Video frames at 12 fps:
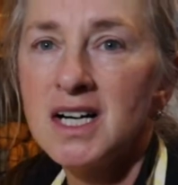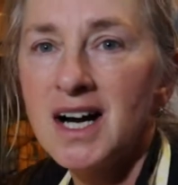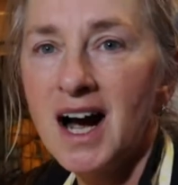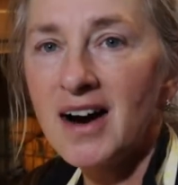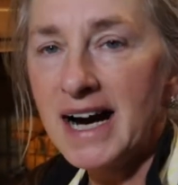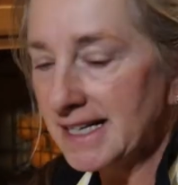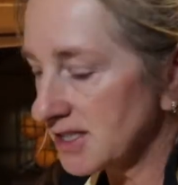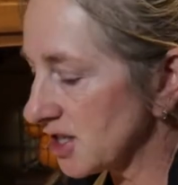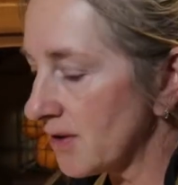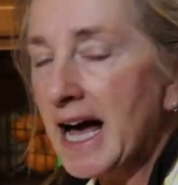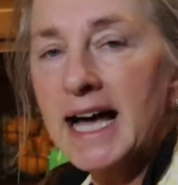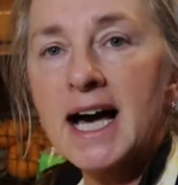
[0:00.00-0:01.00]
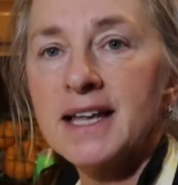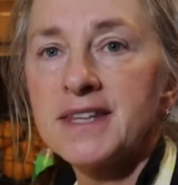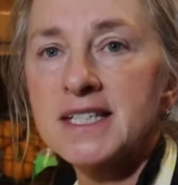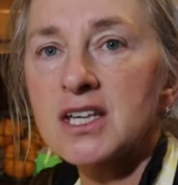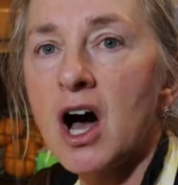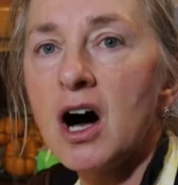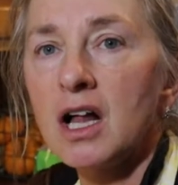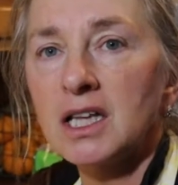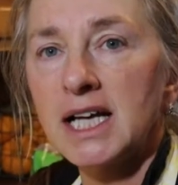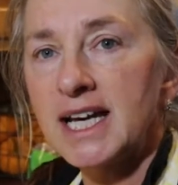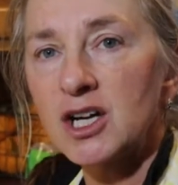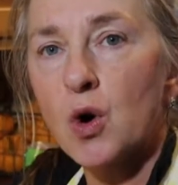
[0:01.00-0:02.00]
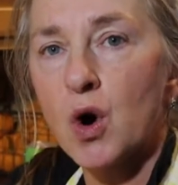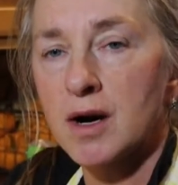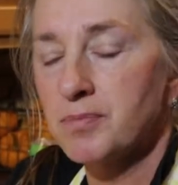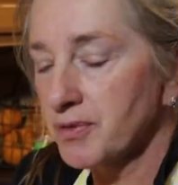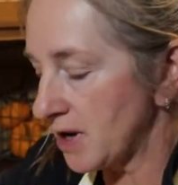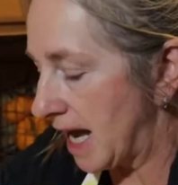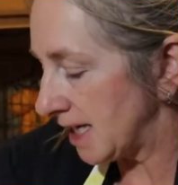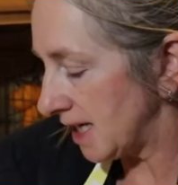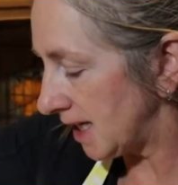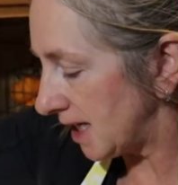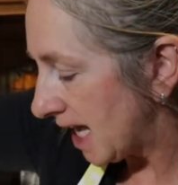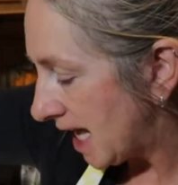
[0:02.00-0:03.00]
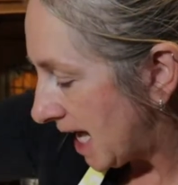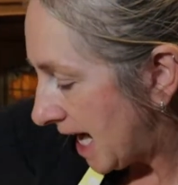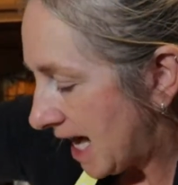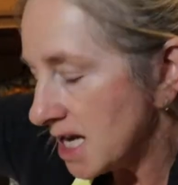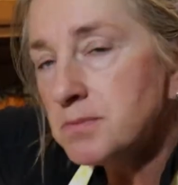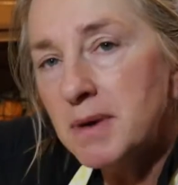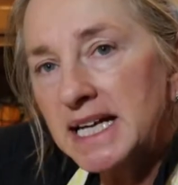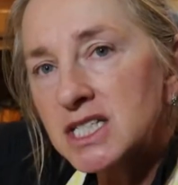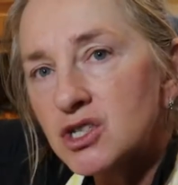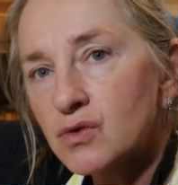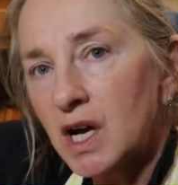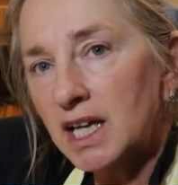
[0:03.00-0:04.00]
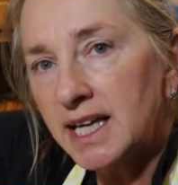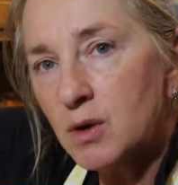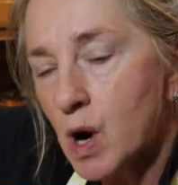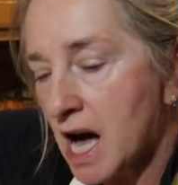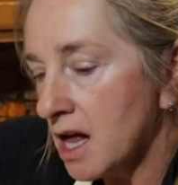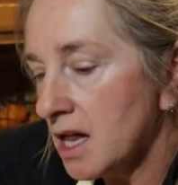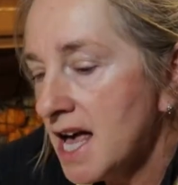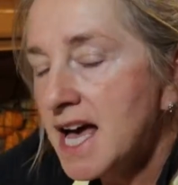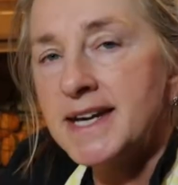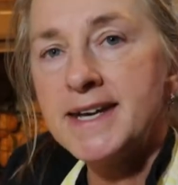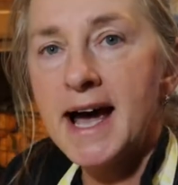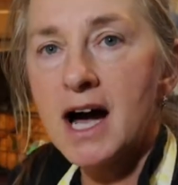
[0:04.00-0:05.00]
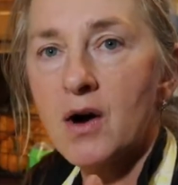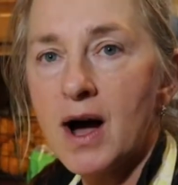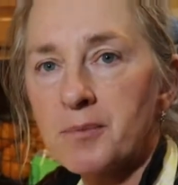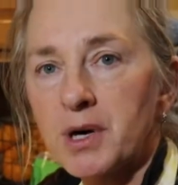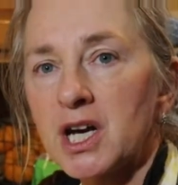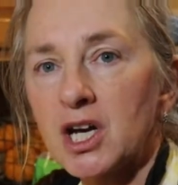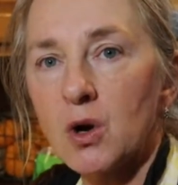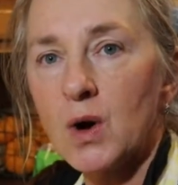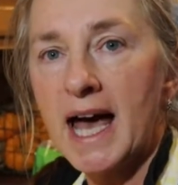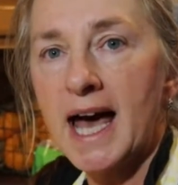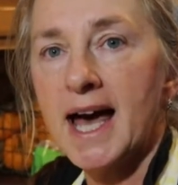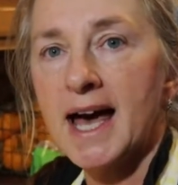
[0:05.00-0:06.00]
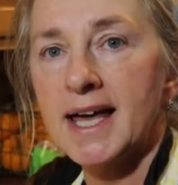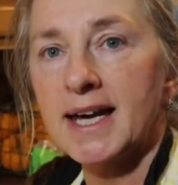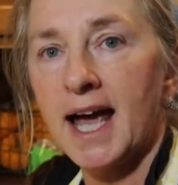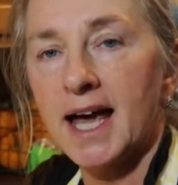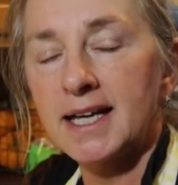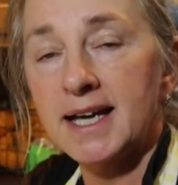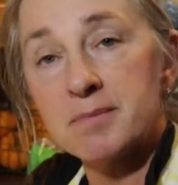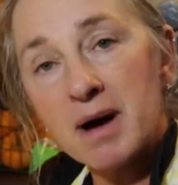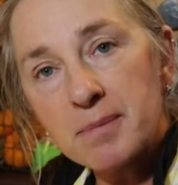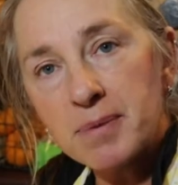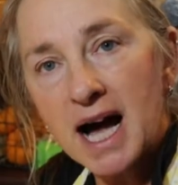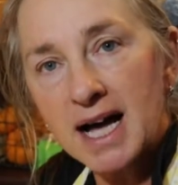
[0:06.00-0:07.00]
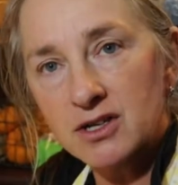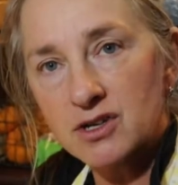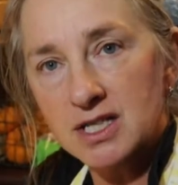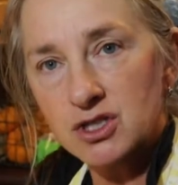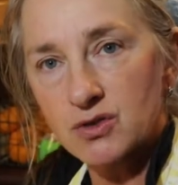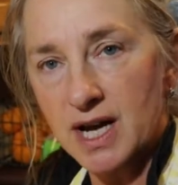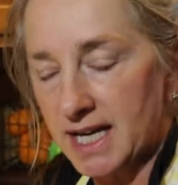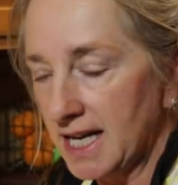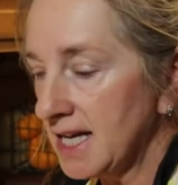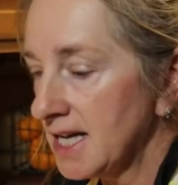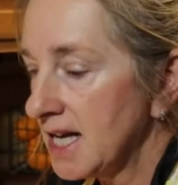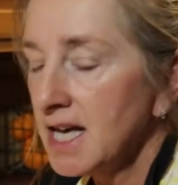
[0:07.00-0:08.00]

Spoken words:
All right, so I got this all incorporated and mixed really well. Now I'm going to go ahead and get my pie crust ready.